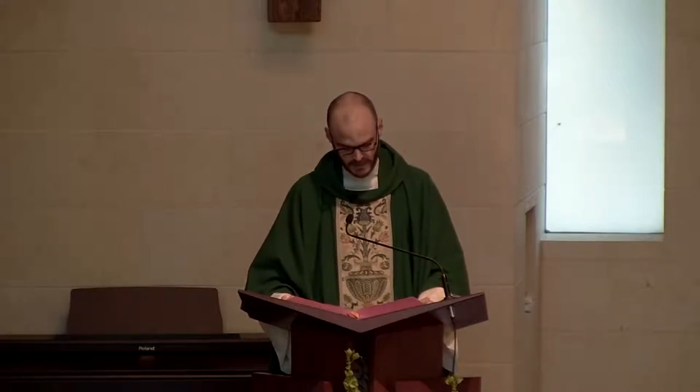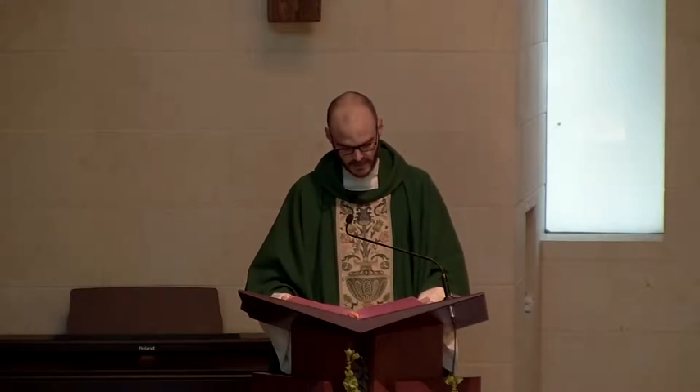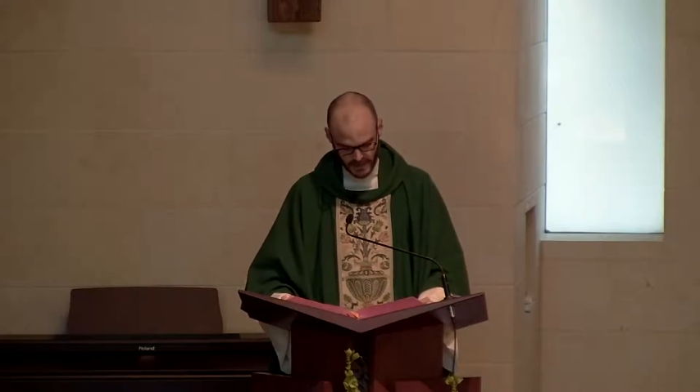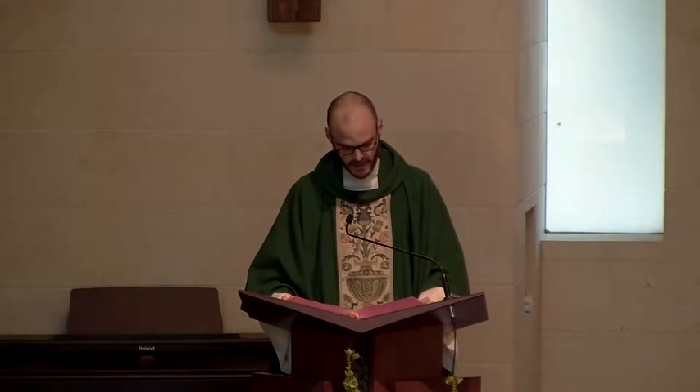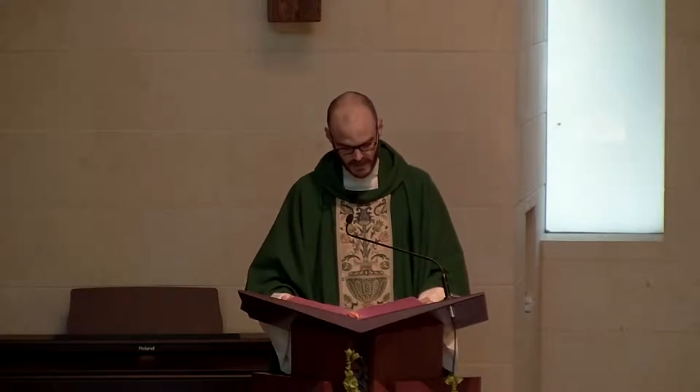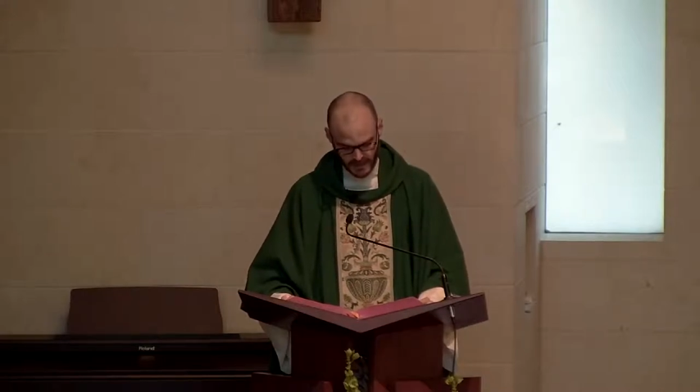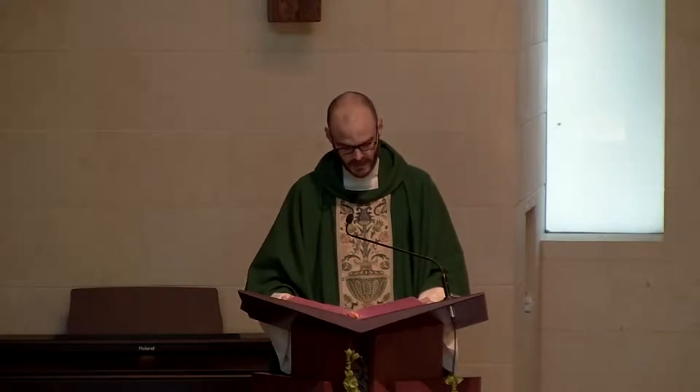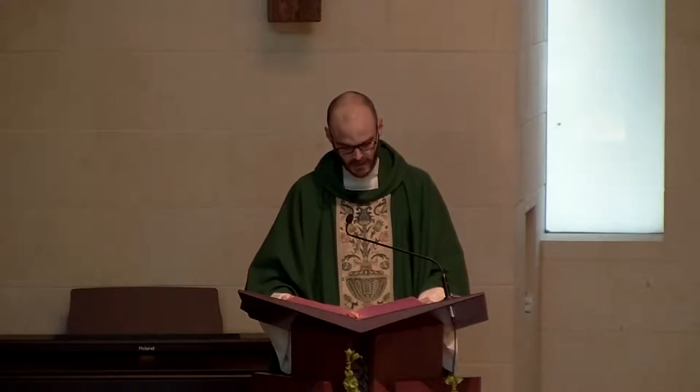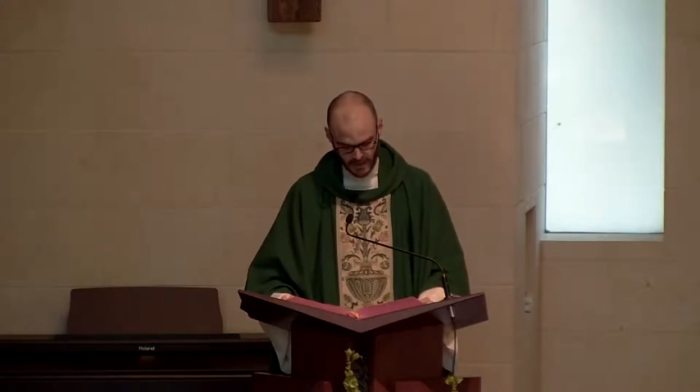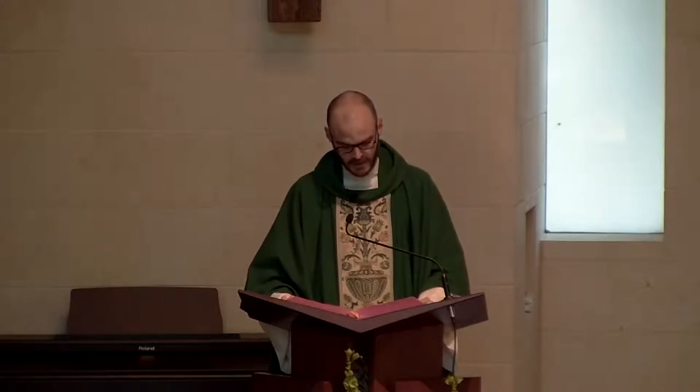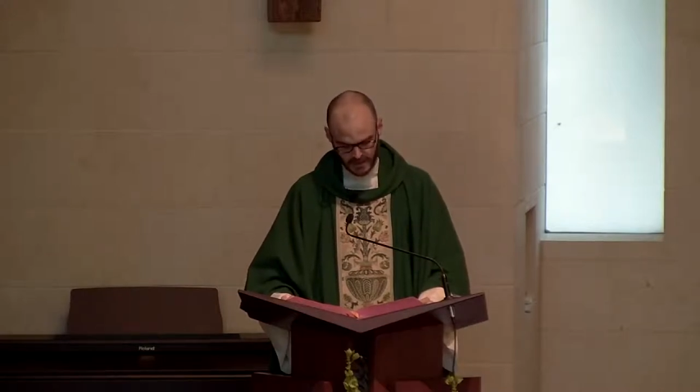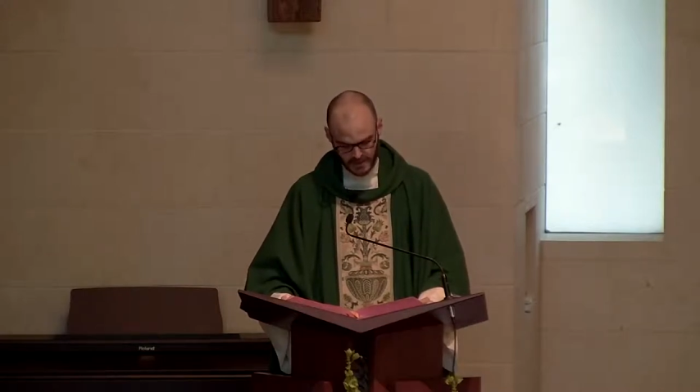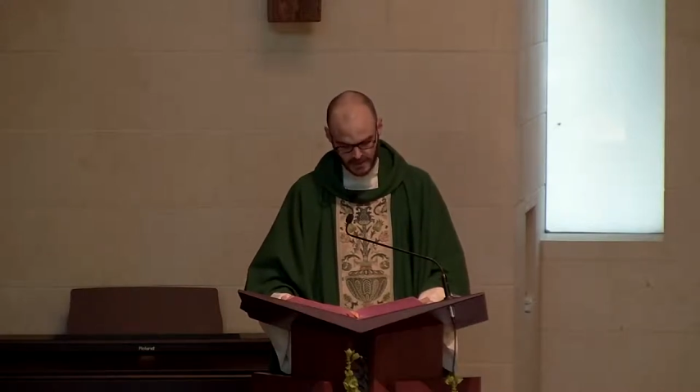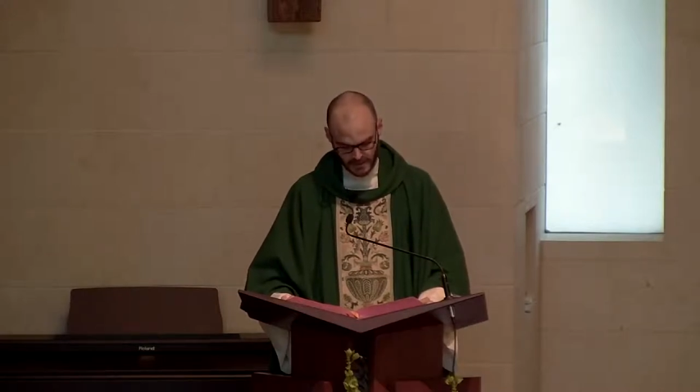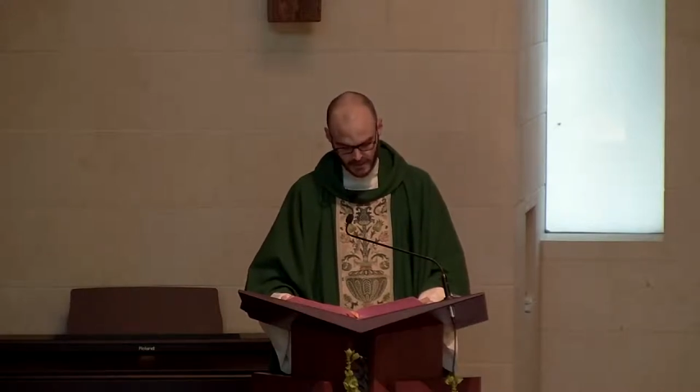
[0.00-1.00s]
said,
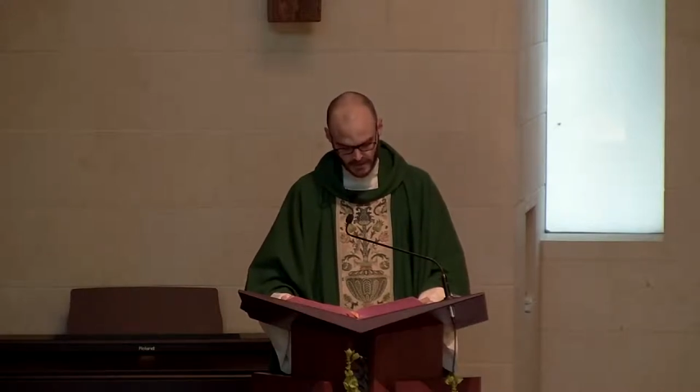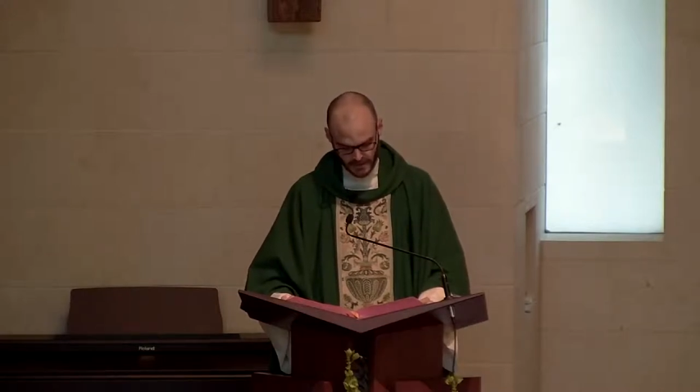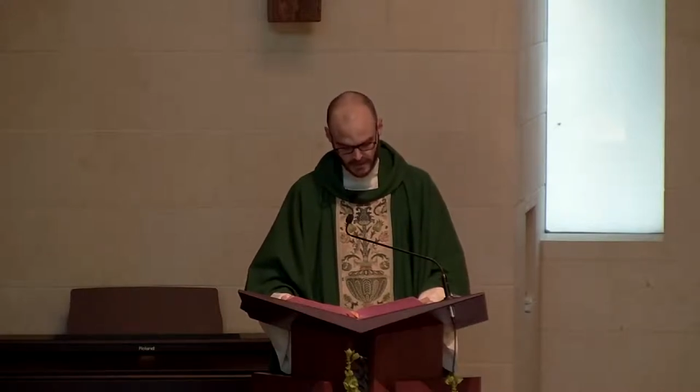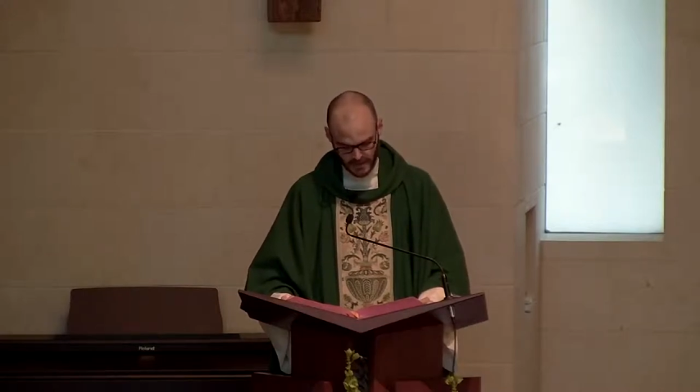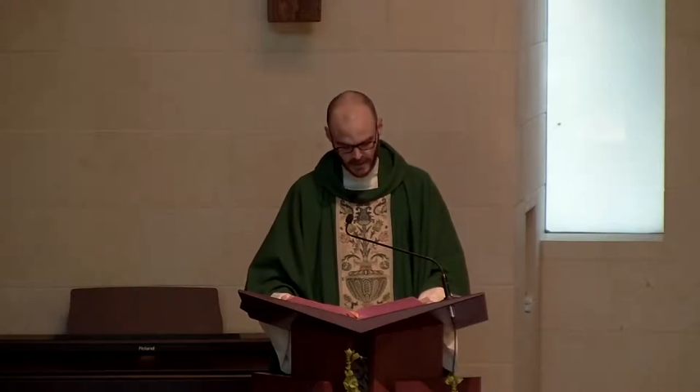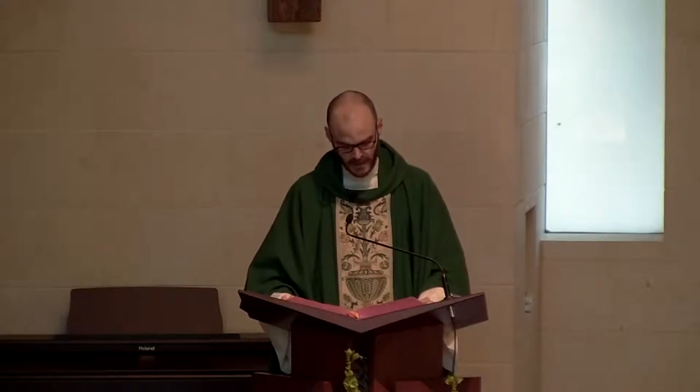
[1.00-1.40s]
Sir,